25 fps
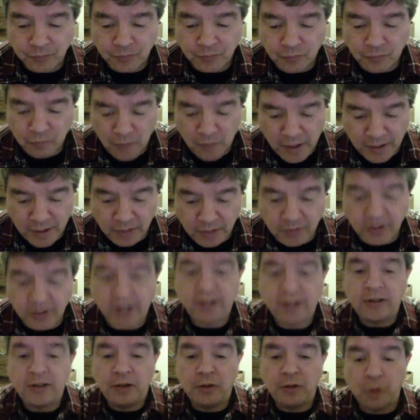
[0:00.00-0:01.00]
I can take
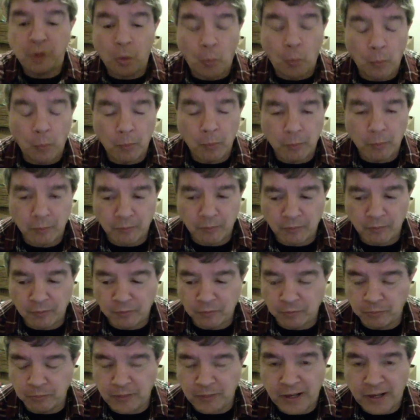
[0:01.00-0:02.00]
the
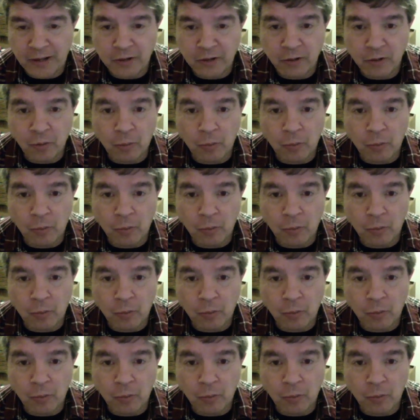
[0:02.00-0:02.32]
major